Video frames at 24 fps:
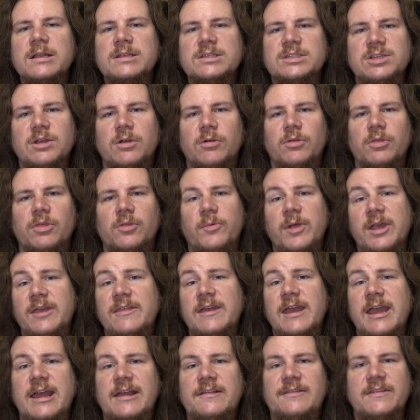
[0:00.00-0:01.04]
So the way
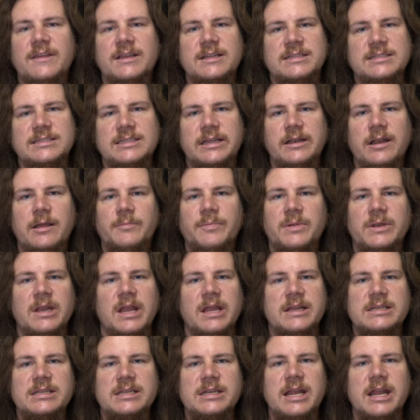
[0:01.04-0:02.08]
they had things set up in
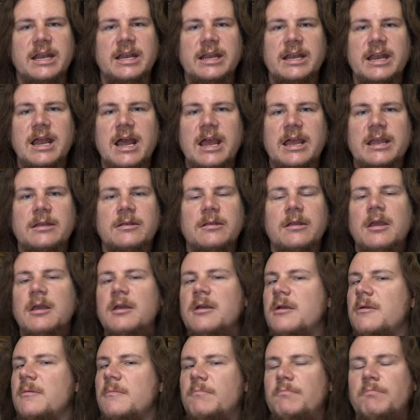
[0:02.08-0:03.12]
1989,
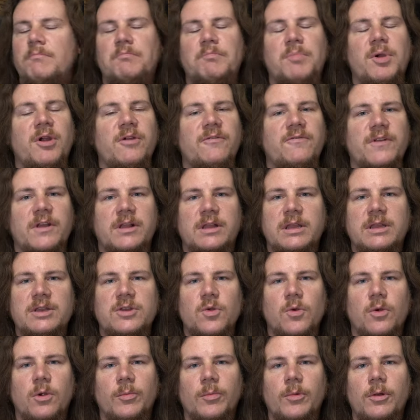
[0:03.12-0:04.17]
perfectly
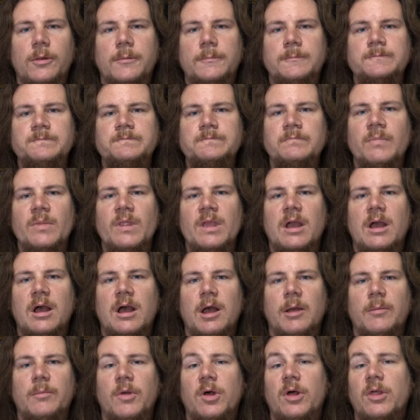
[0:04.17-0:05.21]
normal.
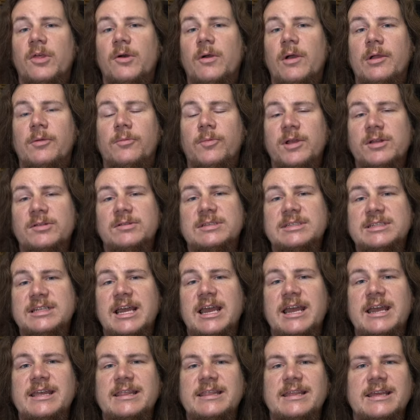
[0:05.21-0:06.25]
Although I will
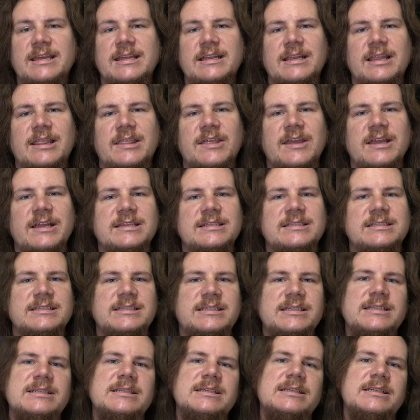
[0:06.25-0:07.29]
say that things
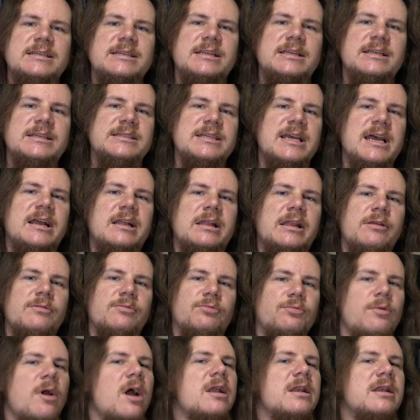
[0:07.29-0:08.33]
didn't exactly
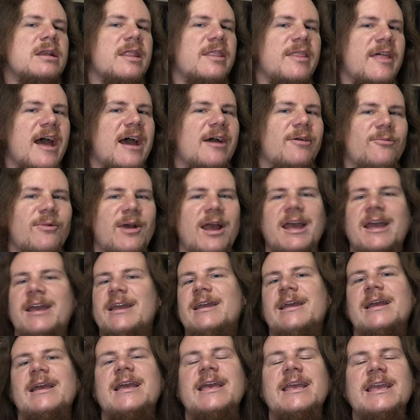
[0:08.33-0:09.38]
run that
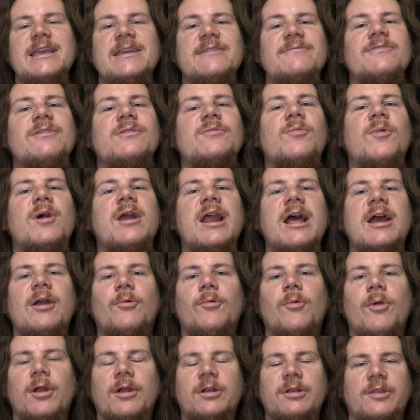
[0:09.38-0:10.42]
way, even when I
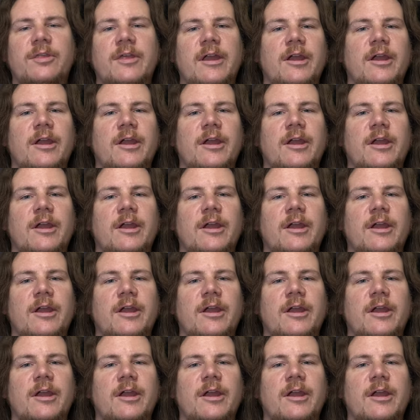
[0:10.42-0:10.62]
worked